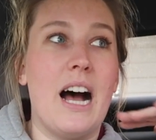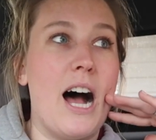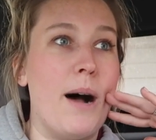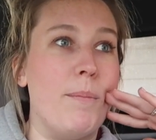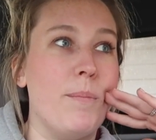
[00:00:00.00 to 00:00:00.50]

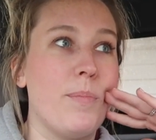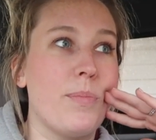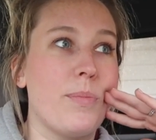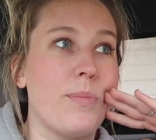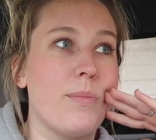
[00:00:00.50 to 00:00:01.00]

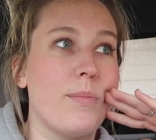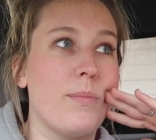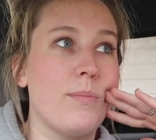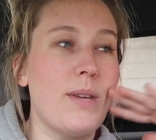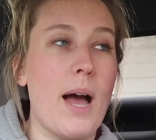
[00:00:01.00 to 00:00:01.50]

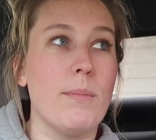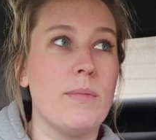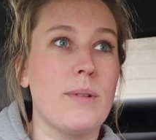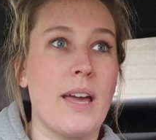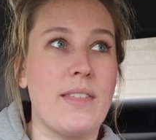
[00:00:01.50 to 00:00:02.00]
Yeah,
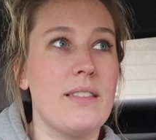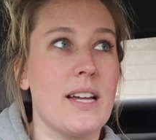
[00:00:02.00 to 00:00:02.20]
I think